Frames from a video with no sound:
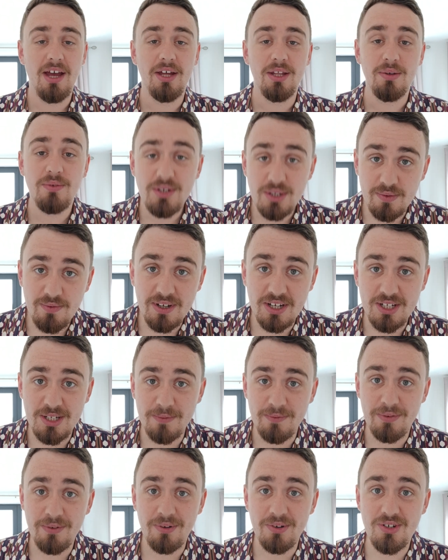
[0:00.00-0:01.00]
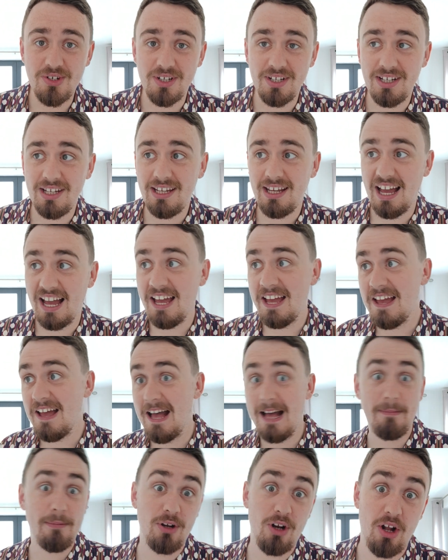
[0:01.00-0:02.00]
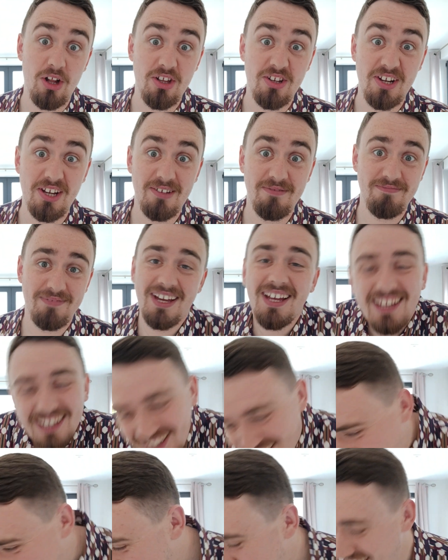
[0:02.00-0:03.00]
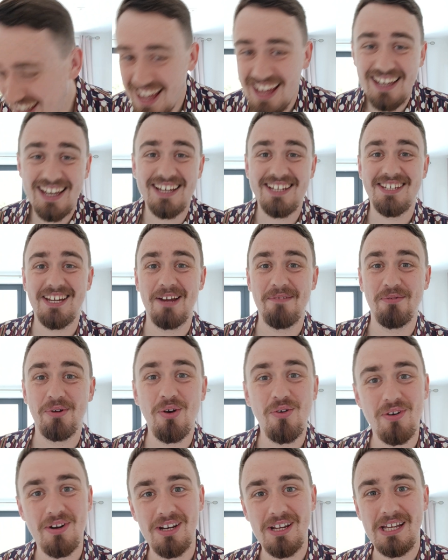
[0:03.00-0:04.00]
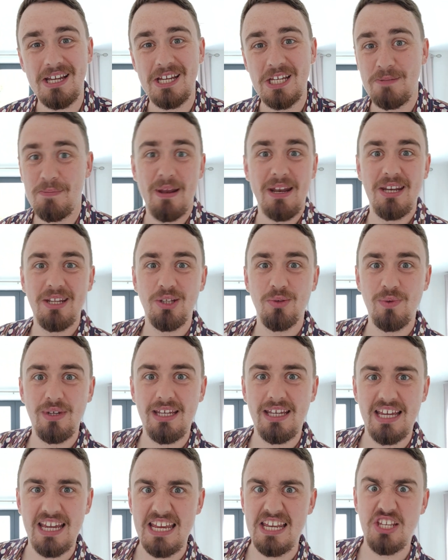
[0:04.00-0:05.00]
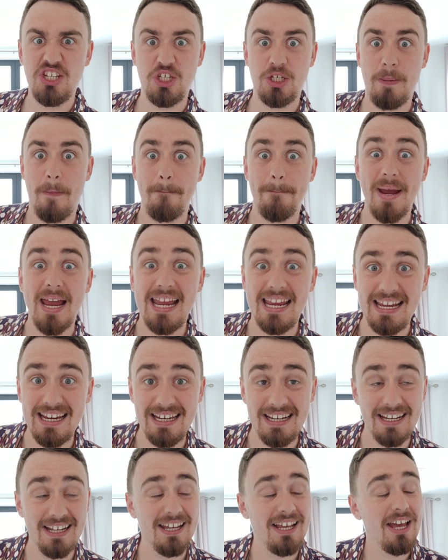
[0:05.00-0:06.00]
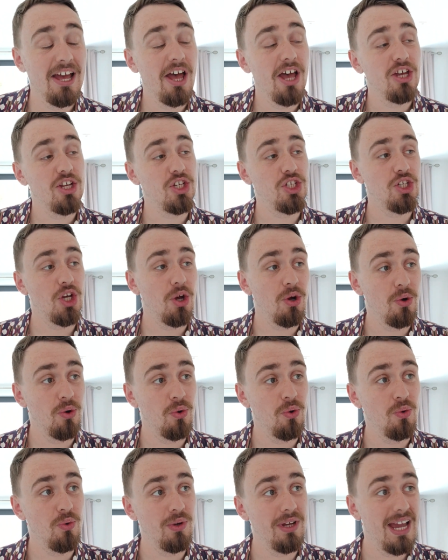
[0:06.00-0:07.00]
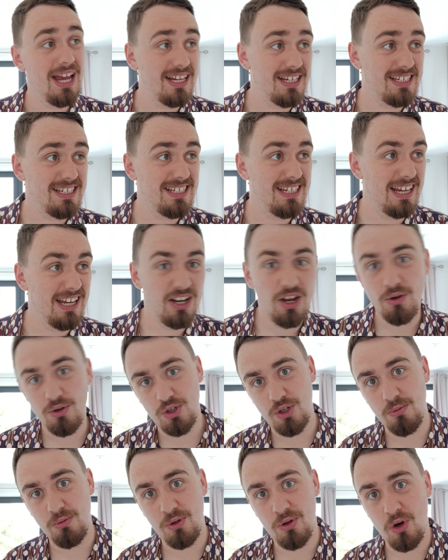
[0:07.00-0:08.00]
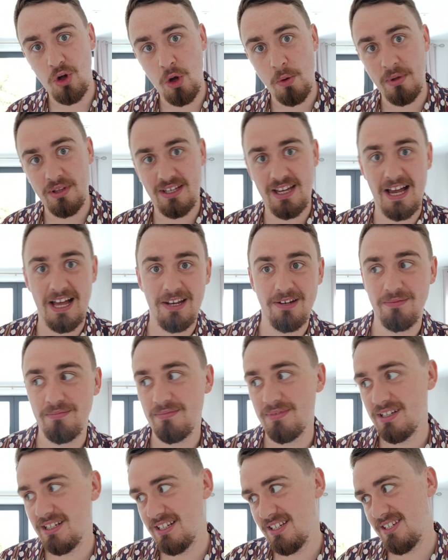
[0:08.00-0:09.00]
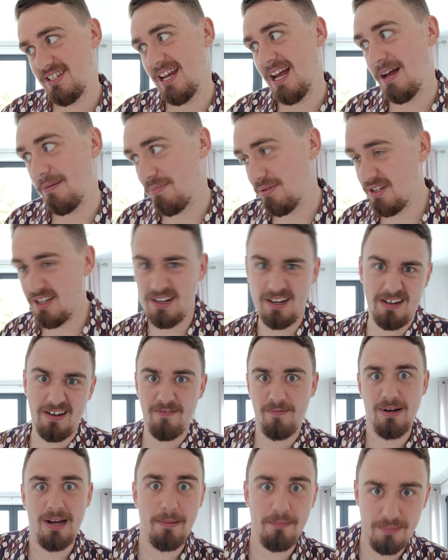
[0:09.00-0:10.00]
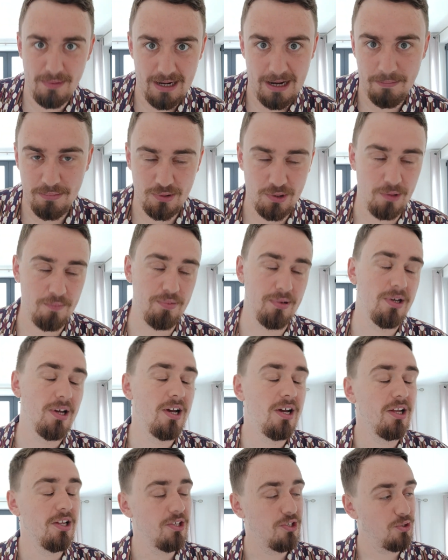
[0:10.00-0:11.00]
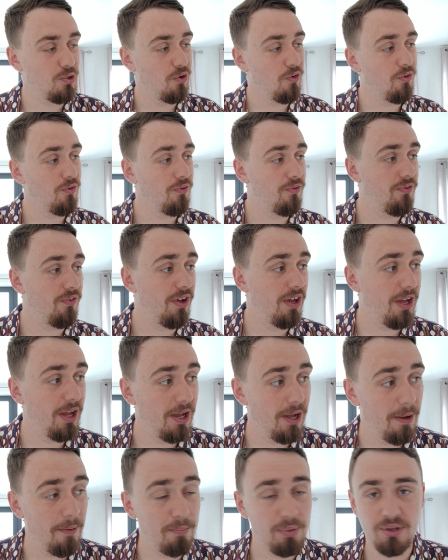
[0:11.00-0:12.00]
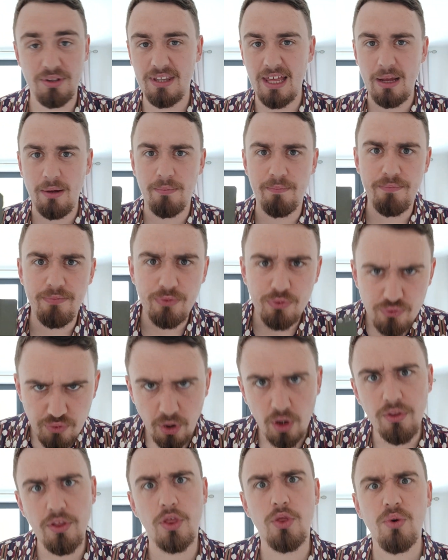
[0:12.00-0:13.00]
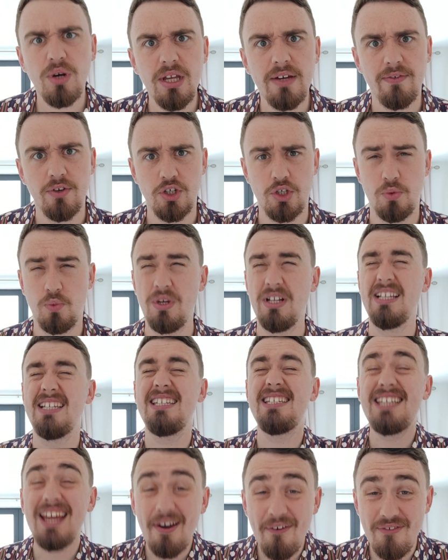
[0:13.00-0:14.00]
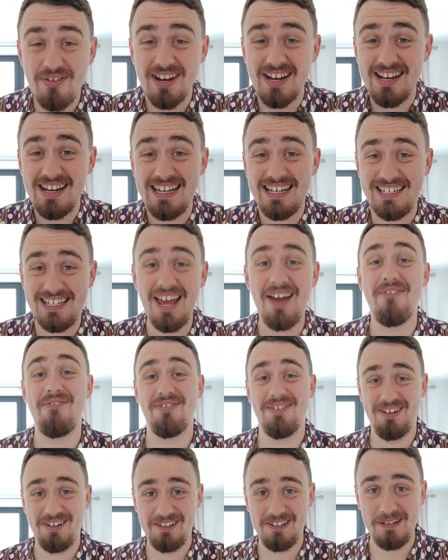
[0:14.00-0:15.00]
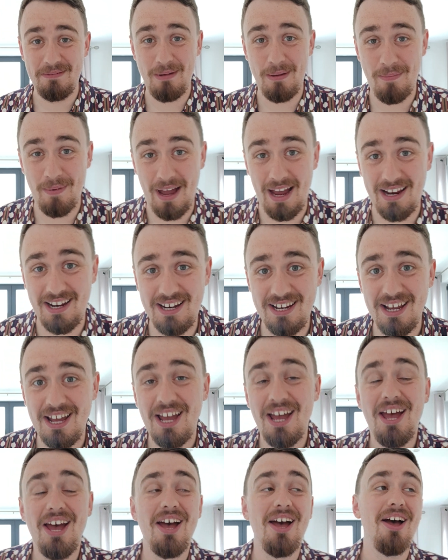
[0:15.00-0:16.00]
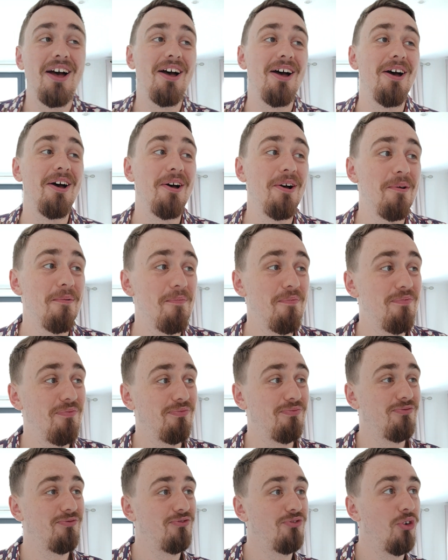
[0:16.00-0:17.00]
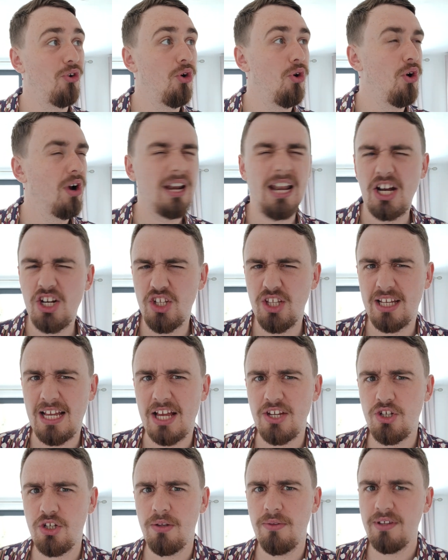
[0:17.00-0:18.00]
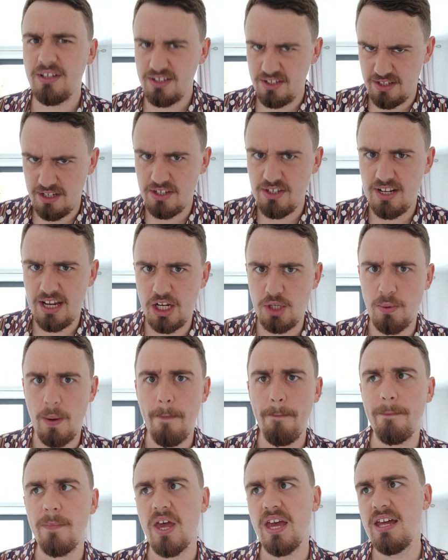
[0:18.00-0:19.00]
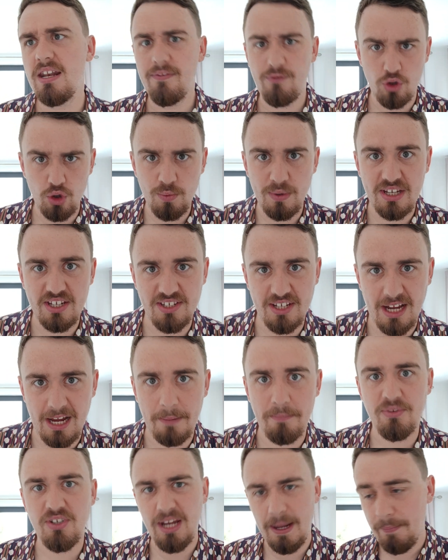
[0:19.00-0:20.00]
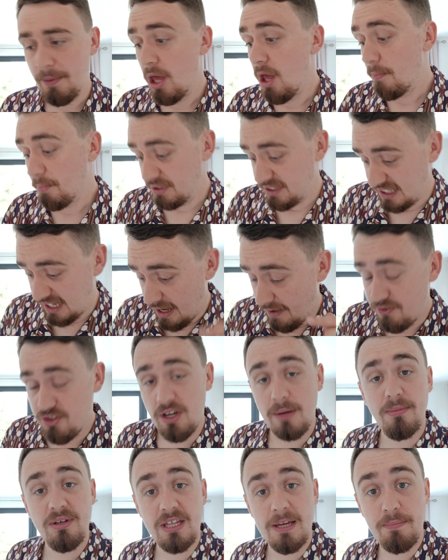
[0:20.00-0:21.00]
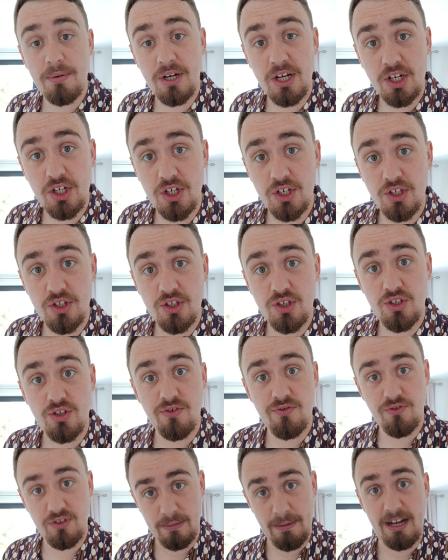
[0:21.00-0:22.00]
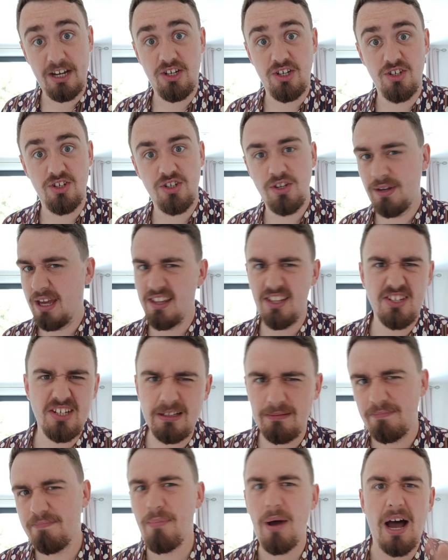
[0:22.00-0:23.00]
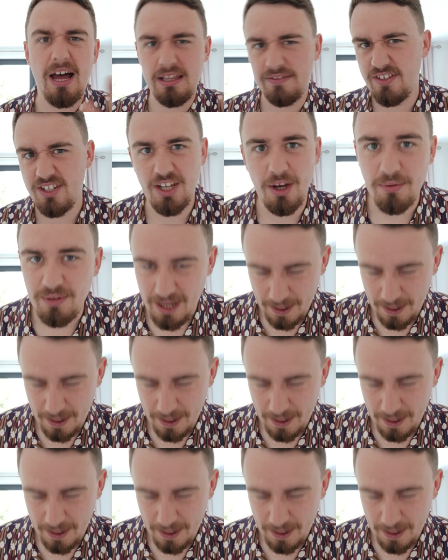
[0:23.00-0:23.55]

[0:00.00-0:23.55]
There is a reason, unfortunately, I'm on holiday. Yes, I'm currently spending the week in Spain. So, yes, no Zoom call with Callum and Sab, because I didn't have a laptop stuff, but the three of us will definitely be back for Clash at the Castle, is the next one, in a few weeks' time. So yeah, but they have sent me their predictions for the matches. So yeah, there's still part of the video.